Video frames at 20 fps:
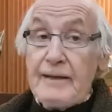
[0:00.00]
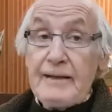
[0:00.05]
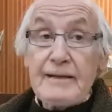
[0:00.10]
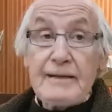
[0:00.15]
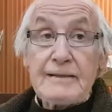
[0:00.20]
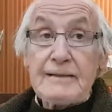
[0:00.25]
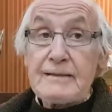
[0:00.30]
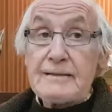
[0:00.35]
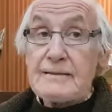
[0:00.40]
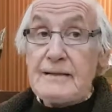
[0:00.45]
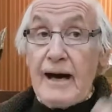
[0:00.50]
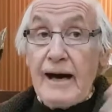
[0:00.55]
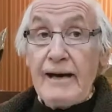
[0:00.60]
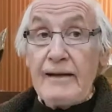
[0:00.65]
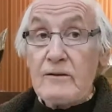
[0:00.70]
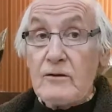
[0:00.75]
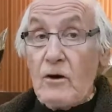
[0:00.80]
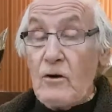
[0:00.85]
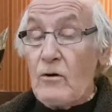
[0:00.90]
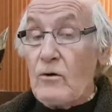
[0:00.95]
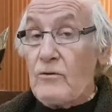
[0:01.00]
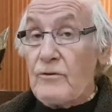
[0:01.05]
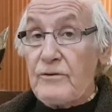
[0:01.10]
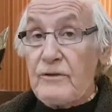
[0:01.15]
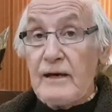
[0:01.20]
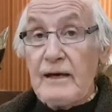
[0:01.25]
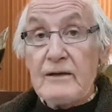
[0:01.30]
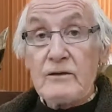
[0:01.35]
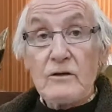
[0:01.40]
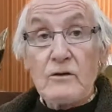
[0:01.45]
he designed the whole
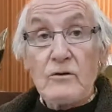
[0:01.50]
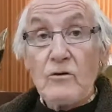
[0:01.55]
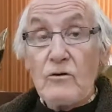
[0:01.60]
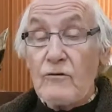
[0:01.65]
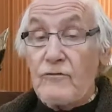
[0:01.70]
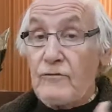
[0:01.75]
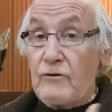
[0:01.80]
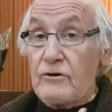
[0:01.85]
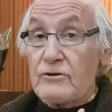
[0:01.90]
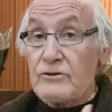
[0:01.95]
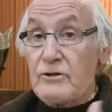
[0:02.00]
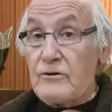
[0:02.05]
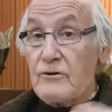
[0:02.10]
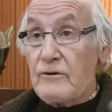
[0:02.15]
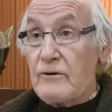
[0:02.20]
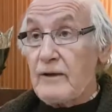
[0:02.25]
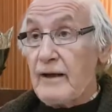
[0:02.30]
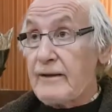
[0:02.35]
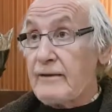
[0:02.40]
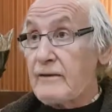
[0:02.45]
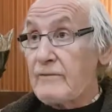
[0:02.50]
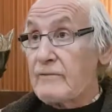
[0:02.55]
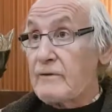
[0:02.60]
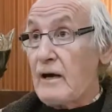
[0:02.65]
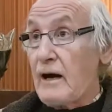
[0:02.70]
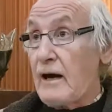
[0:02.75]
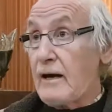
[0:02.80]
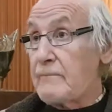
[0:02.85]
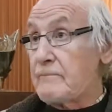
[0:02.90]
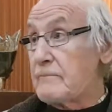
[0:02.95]
thing to go for a certain length of
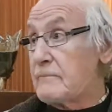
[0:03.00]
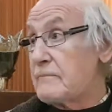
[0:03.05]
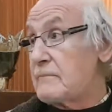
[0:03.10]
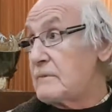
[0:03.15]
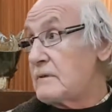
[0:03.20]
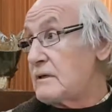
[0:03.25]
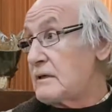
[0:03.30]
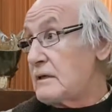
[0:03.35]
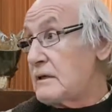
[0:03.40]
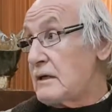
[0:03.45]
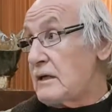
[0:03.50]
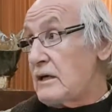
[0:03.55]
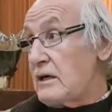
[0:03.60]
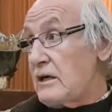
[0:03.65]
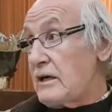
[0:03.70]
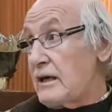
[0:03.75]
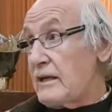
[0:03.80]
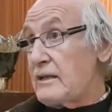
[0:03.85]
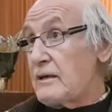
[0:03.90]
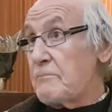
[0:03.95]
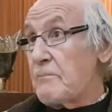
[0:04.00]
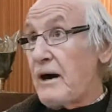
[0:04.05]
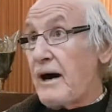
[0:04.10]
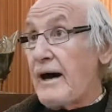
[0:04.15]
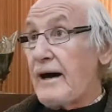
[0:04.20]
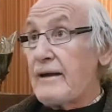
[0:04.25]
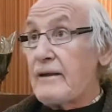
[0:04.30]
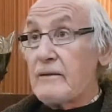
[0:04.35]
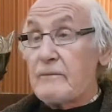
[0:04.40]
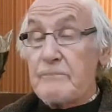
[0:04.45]
time. And
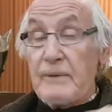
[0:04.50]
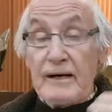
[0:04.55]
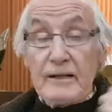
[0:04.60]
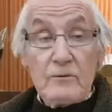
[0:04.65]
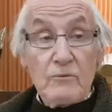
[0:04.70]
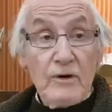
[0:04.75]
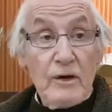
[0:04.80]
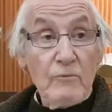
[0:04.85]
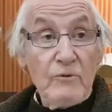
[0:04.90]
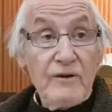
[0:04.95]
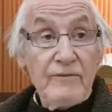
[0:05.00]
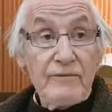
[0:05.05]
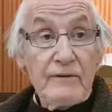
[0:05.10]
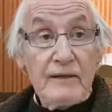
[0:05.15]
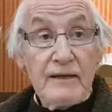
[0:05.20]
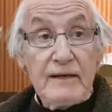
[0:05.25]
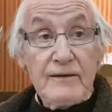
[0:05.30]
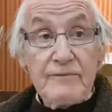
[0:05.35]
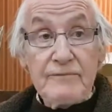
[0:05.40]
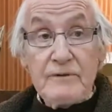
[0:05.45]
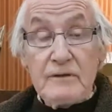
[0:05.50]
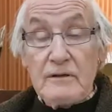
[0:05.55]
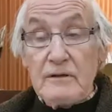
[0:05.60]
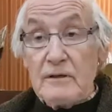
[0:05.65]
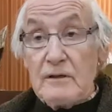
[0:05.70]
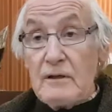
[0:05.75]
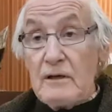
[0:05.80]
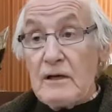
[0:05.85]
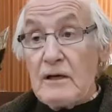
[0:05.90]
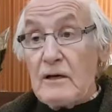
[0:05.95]
by the way we've lived
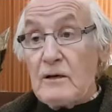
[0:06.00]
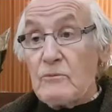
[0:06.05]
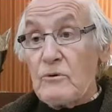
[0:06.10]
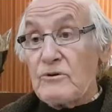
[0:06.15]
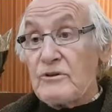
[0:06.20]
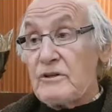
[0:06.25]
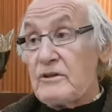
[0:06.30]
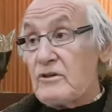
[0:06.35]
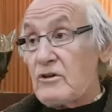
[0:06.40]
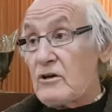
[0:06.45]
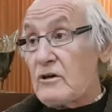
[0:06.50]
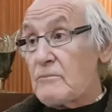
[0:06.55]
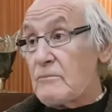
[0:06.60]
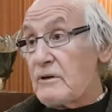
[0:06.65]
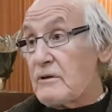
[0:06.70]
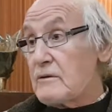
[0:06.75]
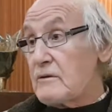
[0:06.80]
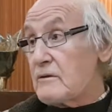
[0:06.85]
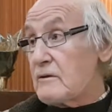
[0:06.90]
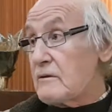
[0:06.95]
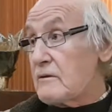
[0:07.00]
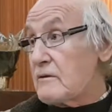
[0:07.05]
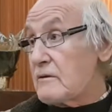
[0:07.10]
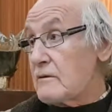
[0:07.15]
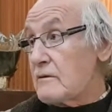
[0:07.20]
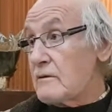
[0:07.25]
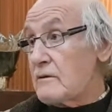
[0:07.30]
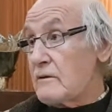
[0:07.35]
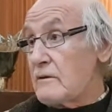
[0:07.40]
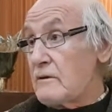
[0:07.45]
will determine
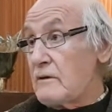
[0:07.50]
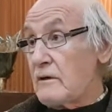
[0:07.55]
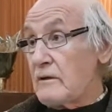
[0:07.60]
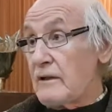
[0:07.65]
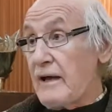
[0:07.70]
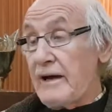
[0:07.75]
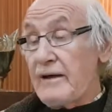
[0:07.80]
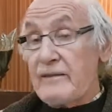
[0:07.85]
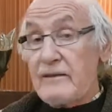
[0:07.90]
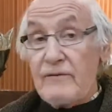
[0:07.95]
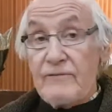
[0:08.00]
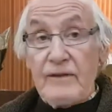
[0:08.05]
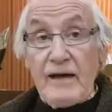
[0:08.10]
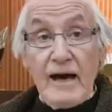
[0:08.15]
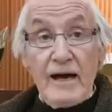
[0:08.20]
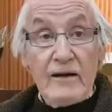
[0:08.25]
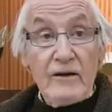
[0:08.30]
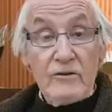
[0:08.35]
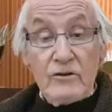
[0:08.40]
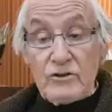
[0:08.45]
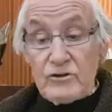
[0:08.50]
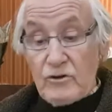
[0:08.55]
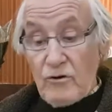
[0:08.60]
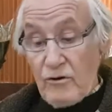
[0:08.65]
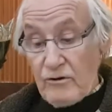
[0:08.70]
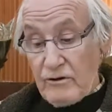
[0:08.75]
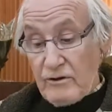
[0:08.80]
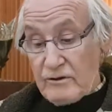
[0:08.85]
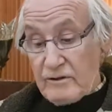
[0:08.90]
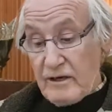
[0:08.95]
the length of that or the
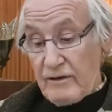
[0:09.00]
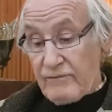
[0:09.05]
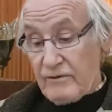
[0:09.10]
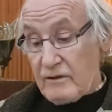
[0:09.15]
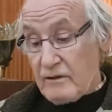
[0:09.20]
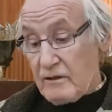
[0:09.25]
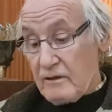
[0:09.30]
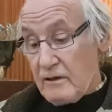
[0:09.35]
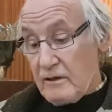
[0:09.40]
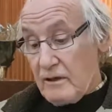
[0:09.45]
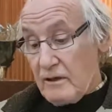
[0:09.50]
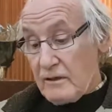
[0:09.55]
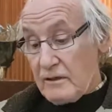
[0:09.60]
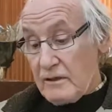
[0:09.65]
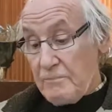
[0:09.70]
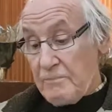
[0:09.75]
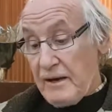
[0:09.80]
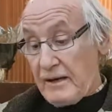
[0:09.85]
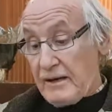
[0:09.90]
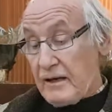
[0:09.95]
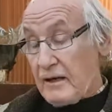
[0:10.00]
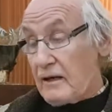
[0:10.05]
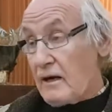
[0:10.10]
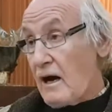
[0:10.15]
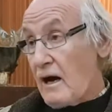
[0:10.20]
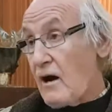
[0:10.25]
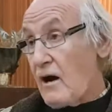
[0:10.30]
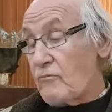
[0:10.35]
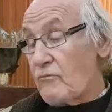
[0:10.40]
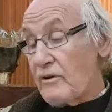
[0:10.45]
shortness of it, depending on
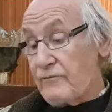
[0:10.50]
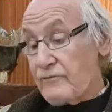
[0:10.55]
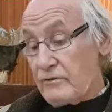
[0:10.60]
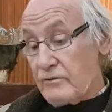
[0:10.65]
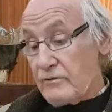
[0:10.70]
how we've